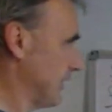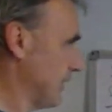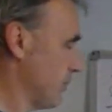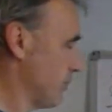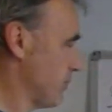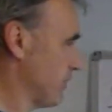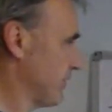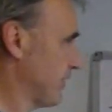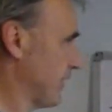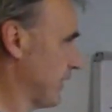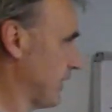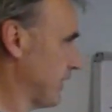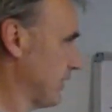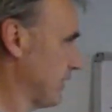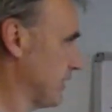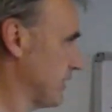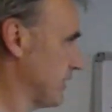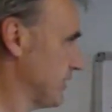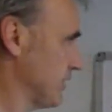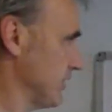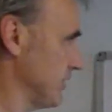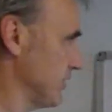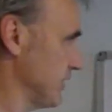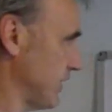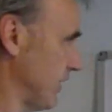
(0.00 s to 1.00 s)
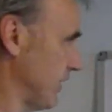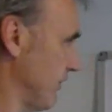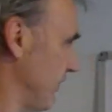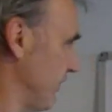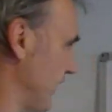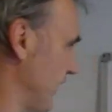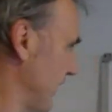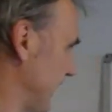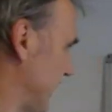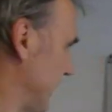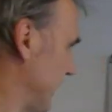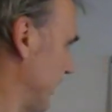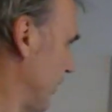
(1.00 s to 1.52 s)
the particular students I'm
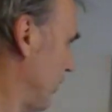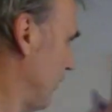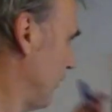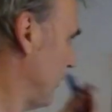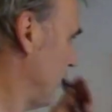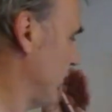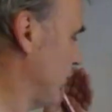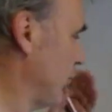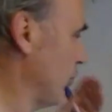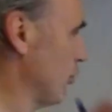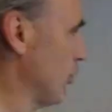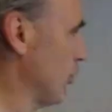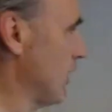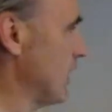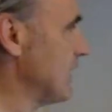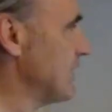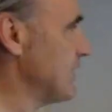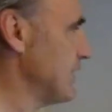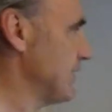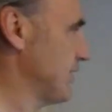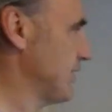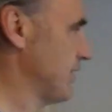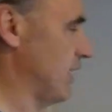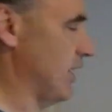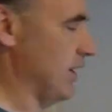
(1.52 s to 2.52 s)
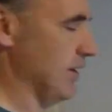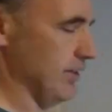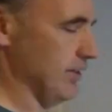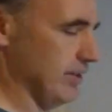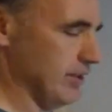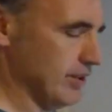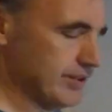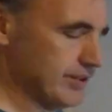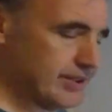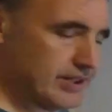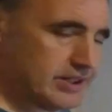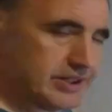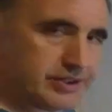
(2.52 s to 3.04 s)
thinking of have already done
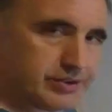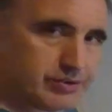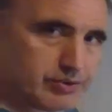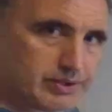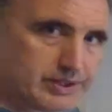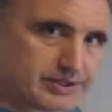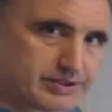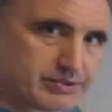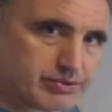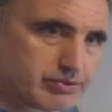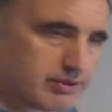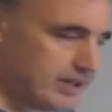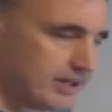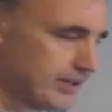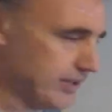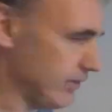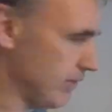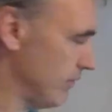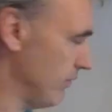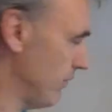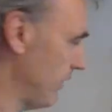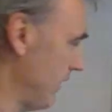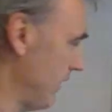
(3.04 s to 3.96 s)
the discrete random